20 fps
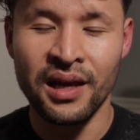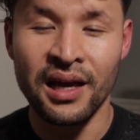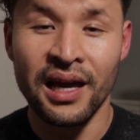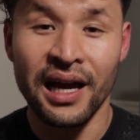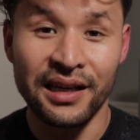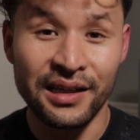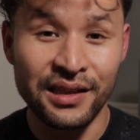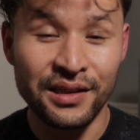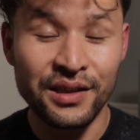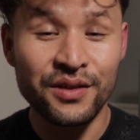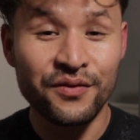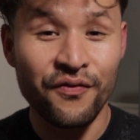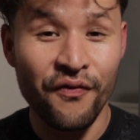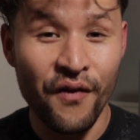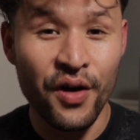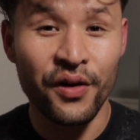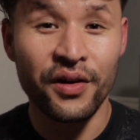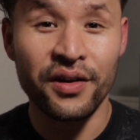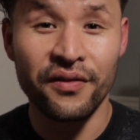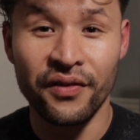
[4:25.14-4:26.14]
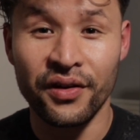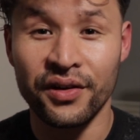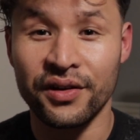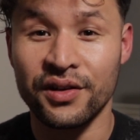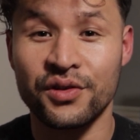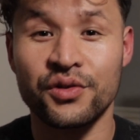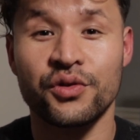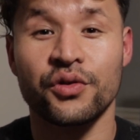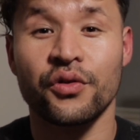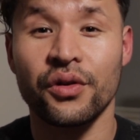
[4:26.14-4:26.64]
And it is very, very
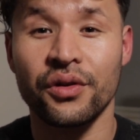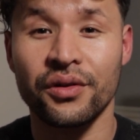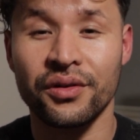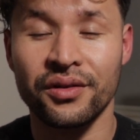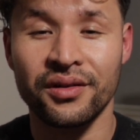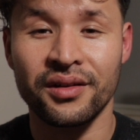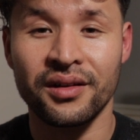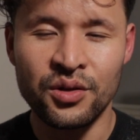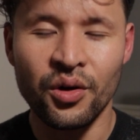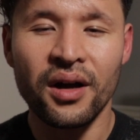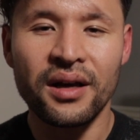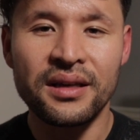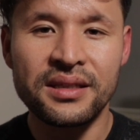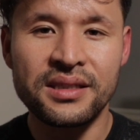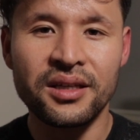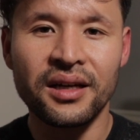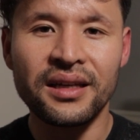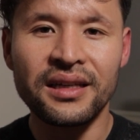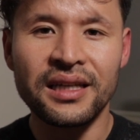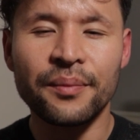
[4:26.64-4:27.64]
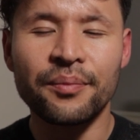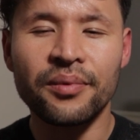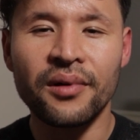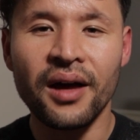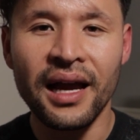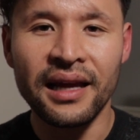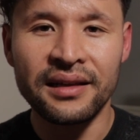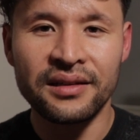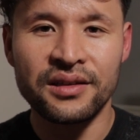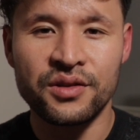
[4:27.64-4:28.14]
true. So I started
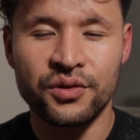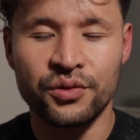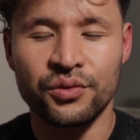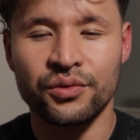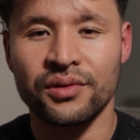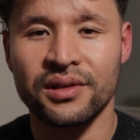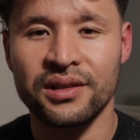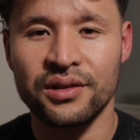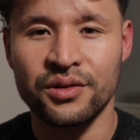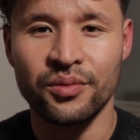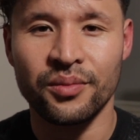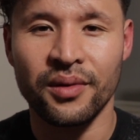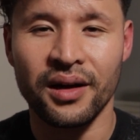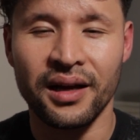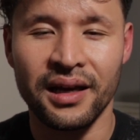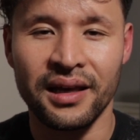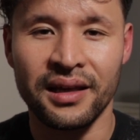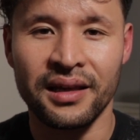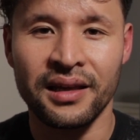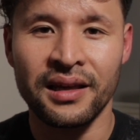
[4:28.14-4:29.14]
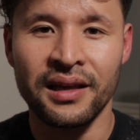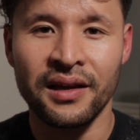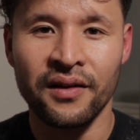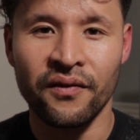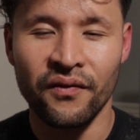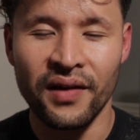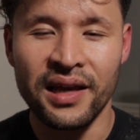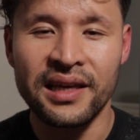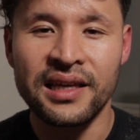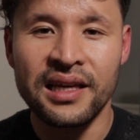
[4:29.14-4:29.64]
applying this rule into my
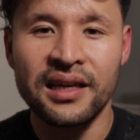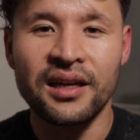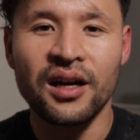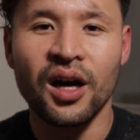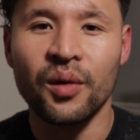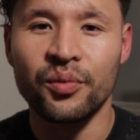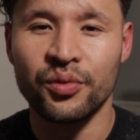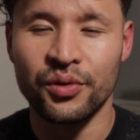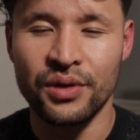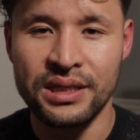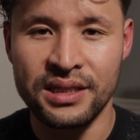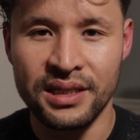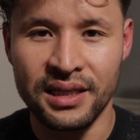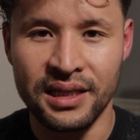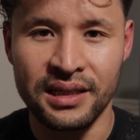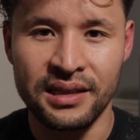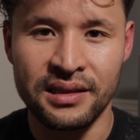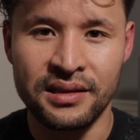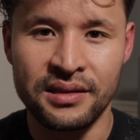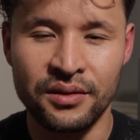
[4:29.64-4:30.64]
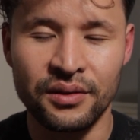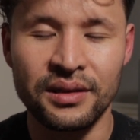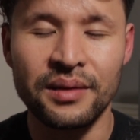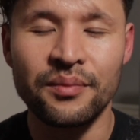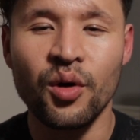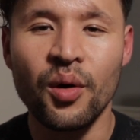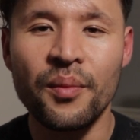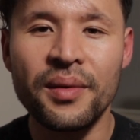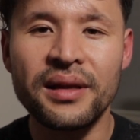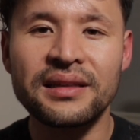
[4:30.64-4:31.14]
waking up routine. So the
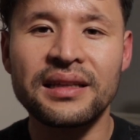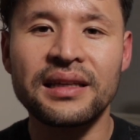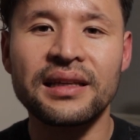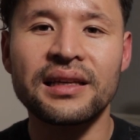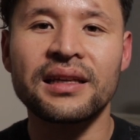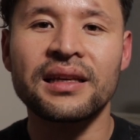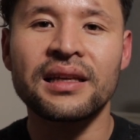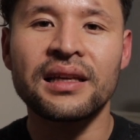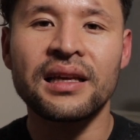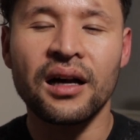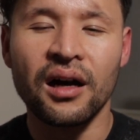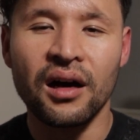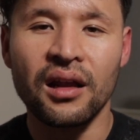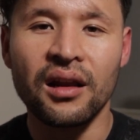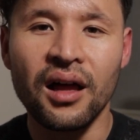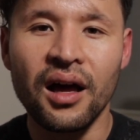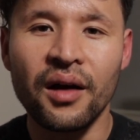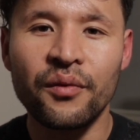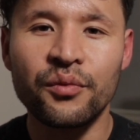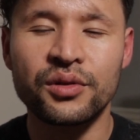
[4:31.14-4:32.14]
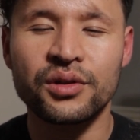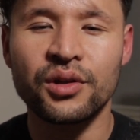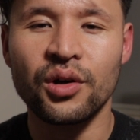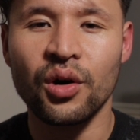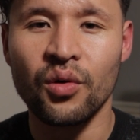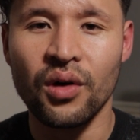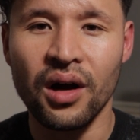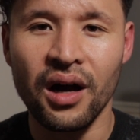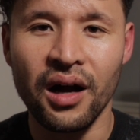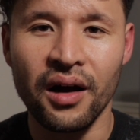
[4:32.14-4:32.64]
moment the alarm would
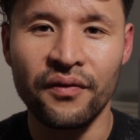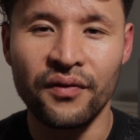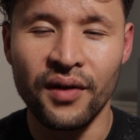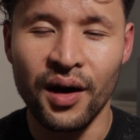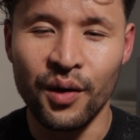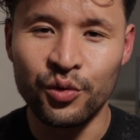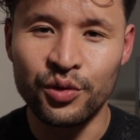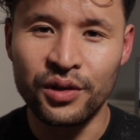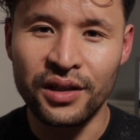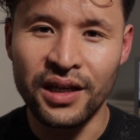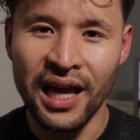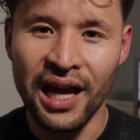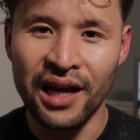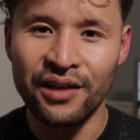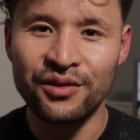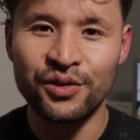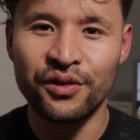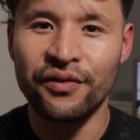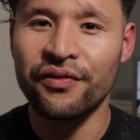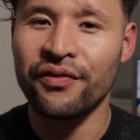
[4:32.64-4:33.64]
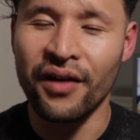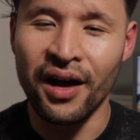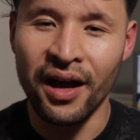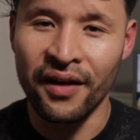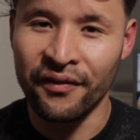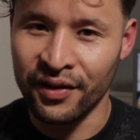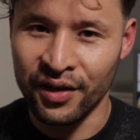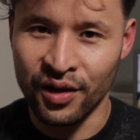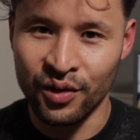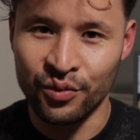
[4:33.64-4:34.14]
go off, I would count to
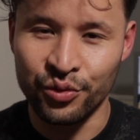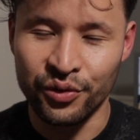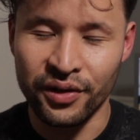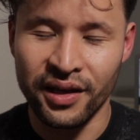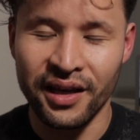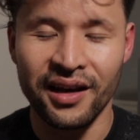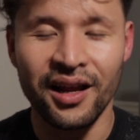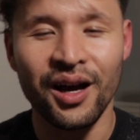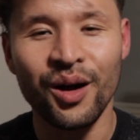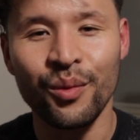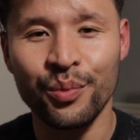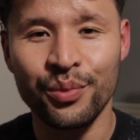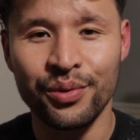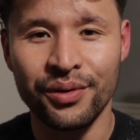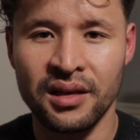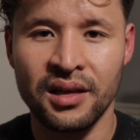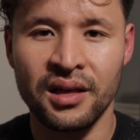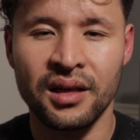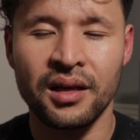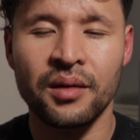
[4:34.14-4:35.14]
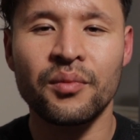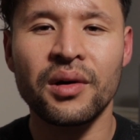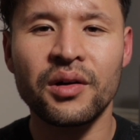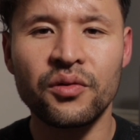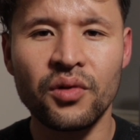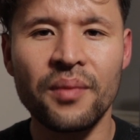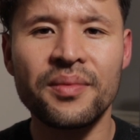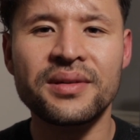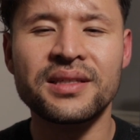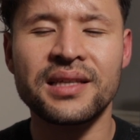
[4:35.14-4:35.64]
5 and I would get up. Mel
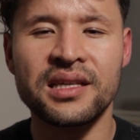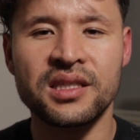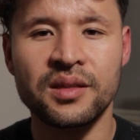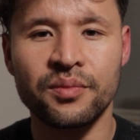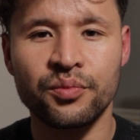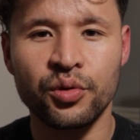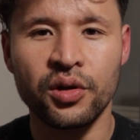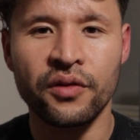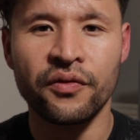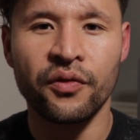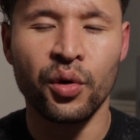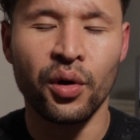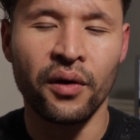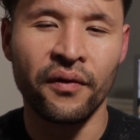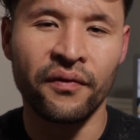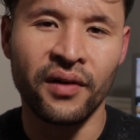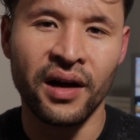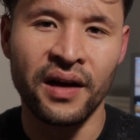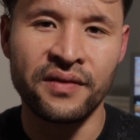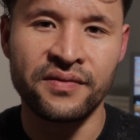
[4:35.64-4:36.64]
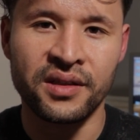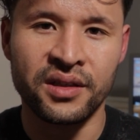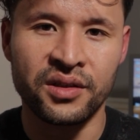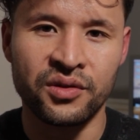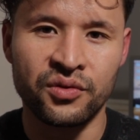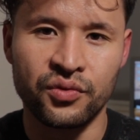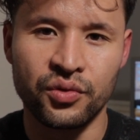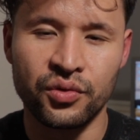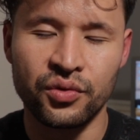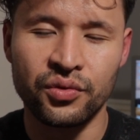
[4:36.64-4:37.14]
Robbins has a book for her
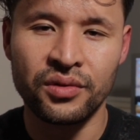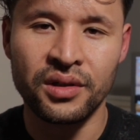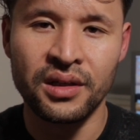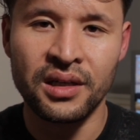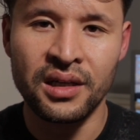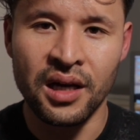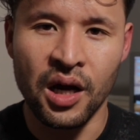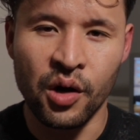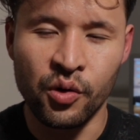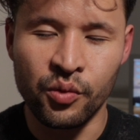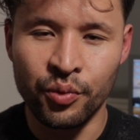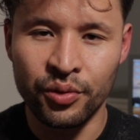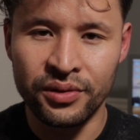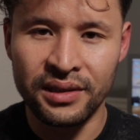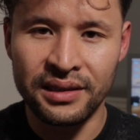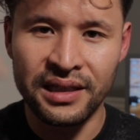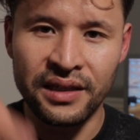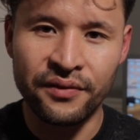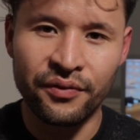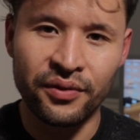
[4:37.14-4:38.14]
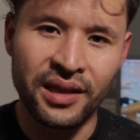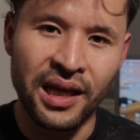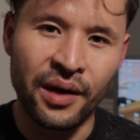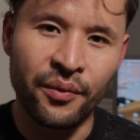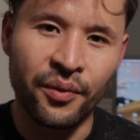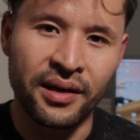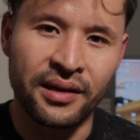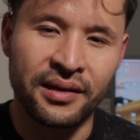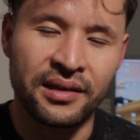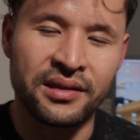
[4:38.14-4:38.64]
5-second rule. I will put the link for that
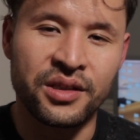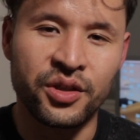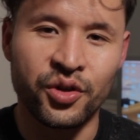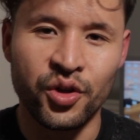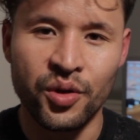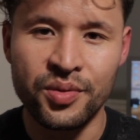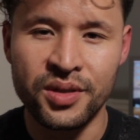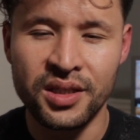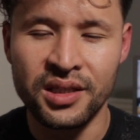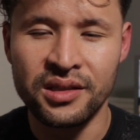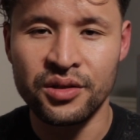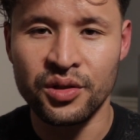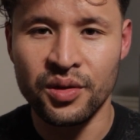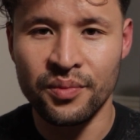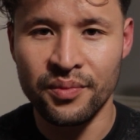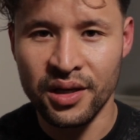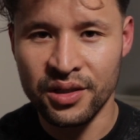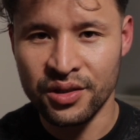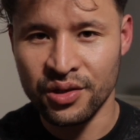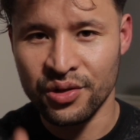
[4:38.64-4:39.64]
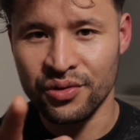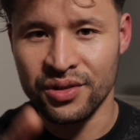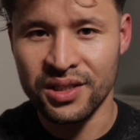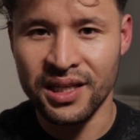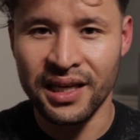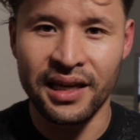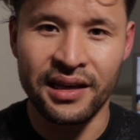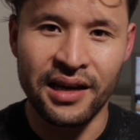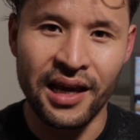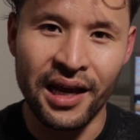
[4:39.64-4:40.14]
one in the description, so you make sure you
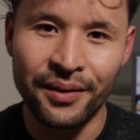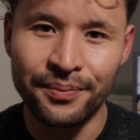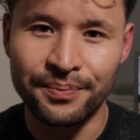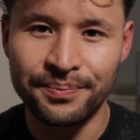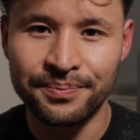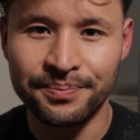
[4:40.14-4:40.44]
check it out.